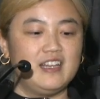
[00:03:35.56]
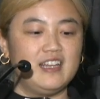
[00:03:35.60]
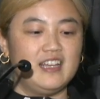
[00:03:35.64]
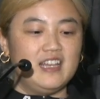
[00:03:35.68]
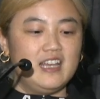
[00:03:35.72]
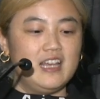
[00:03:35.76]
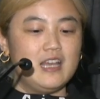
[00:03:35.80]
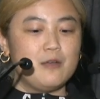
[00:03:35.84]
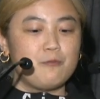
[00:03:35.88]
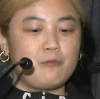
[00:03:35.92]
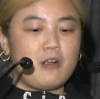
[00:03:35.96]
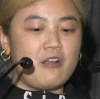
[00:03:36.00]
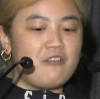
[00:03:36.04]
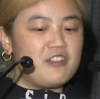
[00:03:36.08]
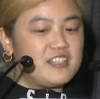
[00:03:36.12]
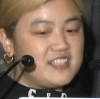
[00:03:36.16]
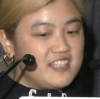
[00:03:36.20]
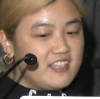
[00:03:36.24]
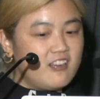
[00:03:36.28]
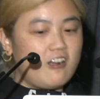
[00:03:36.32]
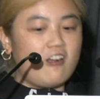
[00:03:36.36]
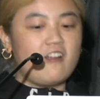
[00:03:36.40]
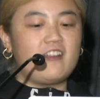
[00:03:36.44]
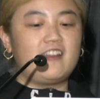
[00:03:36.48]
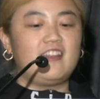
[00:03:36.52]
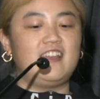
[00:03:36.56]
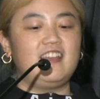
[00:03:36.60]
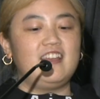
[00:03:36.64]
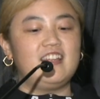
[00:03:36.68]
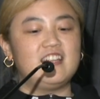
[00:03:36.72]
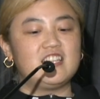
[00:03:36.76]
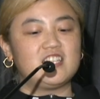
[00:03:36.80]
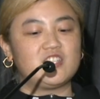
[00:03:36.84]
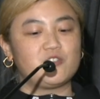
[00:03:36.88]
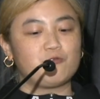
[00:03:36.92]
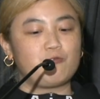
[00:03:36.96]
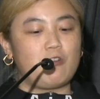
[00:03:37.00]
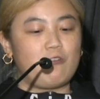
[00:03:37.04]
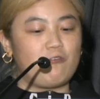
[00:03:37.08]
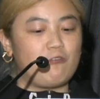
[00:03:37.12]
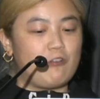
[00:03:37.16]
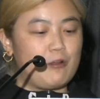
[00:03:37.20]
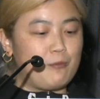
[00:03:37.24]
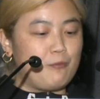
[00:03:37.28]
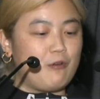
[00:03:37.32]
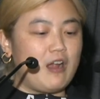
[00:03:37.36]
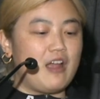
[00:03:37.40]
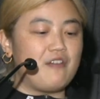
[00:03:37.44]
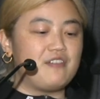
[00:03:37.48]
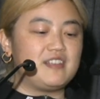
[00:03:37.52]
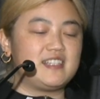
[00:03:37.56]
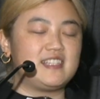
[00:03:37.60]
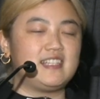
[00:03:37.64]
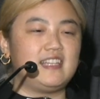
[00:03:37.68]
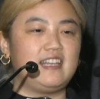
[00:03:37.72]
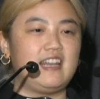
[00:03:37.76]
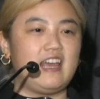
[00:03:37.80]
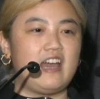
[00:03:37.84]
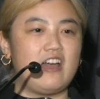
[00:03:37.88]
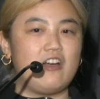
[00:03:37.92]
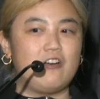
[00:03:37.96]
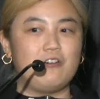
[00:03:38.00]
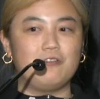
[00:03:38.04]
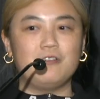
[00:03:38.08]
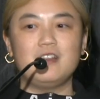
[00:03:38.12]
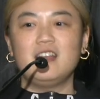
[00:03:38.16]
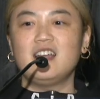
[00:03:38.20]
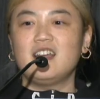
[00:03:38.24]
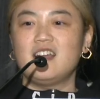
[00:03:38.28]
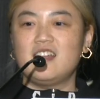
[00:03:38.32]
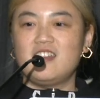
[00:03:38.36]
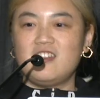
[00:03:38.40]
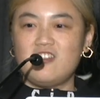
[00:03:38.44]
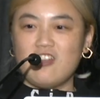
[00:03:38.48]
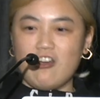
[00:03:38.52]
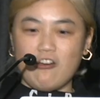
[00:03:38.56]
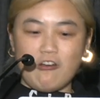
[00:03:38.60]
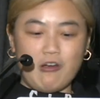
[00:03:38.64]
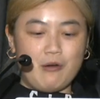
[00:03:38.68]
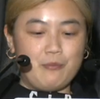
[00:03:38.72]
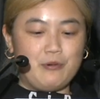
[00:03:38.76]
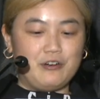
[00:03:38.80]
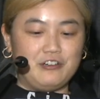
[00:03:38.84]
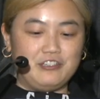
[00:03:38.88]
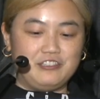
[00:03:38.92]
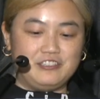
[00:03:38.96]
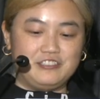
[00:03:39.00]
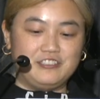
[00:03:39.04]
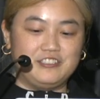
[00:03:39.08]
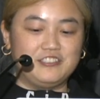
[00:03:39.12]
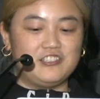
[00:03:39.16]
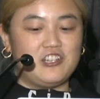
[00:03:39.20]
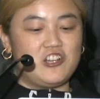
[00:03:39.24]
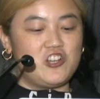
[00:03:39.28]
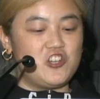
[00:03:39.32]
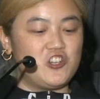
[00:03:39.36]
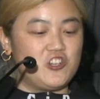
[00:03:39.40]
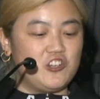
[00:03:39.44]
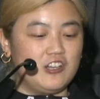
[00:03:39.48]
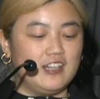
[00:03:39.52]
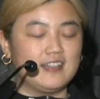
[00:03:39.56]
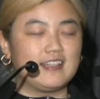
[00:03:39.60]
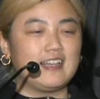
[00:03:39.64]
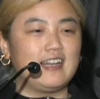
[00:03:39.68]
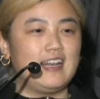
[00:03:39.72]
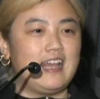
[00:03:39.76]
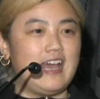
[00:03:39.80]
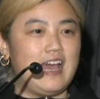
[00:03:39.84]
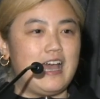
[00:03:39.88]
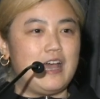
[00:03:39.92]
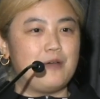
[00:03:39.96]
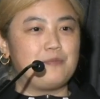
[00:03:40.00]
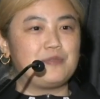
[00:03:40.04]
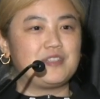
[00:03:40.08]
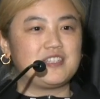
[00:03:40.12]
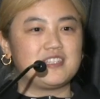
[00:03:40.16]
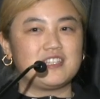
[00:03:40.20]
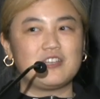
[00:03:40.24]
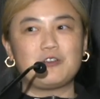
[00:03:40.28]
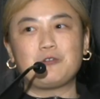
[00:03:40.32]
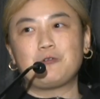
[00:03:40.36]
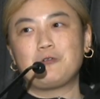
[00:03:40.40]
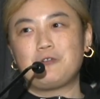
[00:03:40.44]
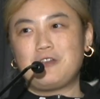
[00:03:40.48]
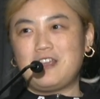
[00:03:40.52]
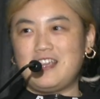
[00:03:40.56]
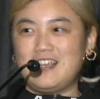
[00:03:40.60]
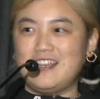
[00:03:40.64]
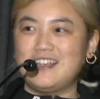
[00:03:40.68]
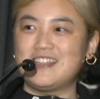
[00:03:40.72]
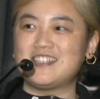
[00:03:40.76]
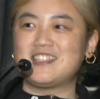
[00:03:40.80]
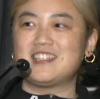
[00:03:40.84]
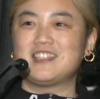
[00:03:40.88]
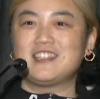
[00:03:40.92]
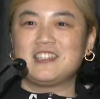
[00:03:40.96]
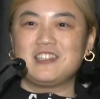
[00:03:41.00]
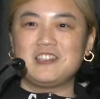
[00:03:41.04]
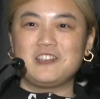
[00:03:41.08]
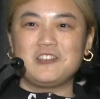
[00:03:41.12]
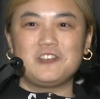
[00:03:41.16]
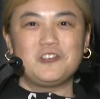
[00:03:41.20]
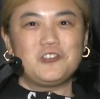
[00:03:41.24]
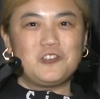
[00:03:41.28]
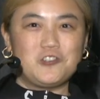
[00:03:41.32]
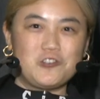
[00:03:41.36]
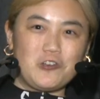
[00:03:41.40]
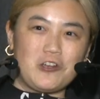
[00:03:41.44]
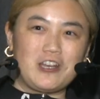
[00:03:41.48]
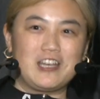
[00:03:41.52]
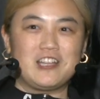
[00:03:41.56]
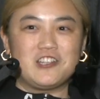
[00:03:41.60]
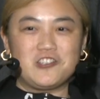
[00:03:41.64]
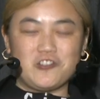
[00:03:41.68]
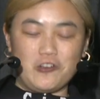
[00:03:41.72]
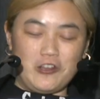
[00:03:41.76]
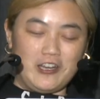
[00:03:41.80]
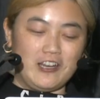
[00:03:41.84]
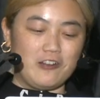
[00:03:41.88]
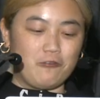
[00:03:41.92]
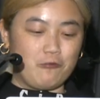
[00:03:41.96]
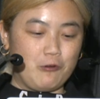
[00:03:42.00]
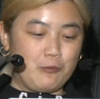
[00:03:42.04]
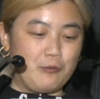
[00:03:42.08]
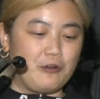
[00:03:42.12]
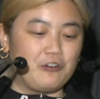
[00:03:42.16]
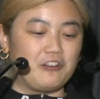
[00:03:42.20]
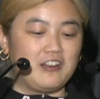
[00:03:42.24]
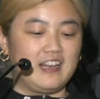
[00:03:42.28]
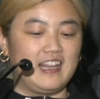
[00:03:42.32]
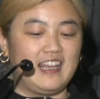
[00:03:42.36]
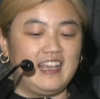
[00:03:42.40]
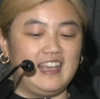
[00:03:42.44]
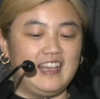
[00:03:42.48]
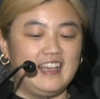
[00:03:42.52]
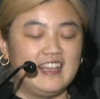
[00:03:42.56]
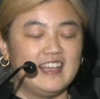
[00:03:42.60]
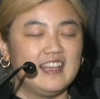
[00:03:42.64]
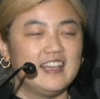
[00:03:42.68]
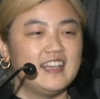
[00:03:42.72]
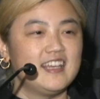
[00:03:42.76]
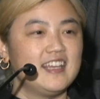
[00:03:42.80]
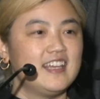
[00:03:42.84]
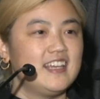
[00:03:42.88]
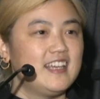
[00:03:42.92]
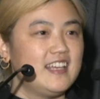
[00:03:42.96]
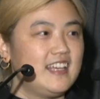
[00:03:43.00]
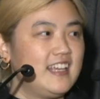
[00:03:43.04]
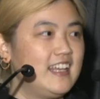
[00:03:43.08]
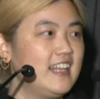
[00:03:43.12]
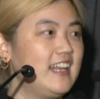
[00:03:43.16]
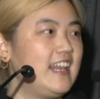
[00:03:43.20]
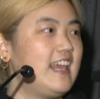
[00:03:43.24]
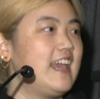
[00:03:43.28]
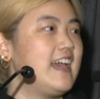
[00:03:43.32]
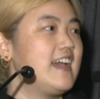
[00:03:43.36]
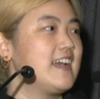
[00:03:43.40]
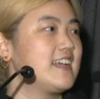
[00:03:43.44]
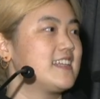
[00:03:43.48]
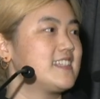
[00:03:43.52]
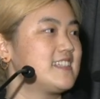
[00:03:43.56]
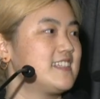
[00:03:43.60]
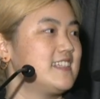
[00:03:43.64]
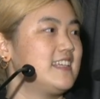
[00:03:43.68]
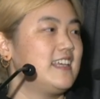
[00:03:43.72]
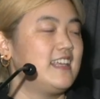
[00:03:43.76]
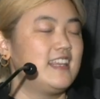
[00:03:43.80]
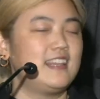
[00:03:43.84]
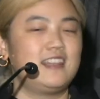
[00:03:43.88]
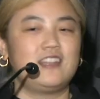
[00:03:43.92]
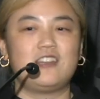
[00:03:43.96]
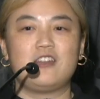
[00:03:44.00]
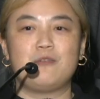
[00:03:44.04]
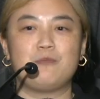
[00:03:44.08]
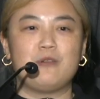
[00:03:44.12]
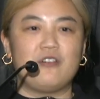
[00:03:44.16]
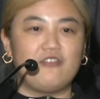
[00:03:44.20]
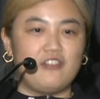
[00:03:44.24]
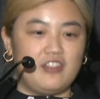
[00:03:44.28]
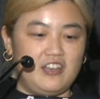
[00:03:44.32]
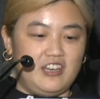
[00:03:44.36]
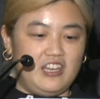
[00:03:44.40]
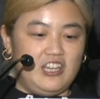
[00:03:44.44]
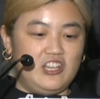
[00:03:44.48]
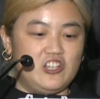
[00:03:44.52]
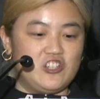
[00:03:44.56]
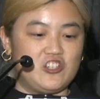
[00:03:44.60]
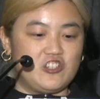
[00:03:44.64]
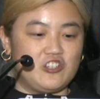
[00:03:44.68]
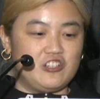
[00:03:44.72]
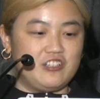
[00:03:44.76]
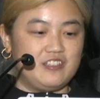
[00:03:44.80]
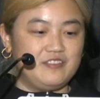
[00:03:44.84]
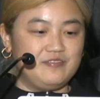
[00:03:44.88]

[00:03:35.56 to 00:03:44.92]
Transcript: Privacy Guardians, Web3 Privacy Now, Knowable, Shielded Labs, who is joining remotely, Heliax, and the Anoma Foundation.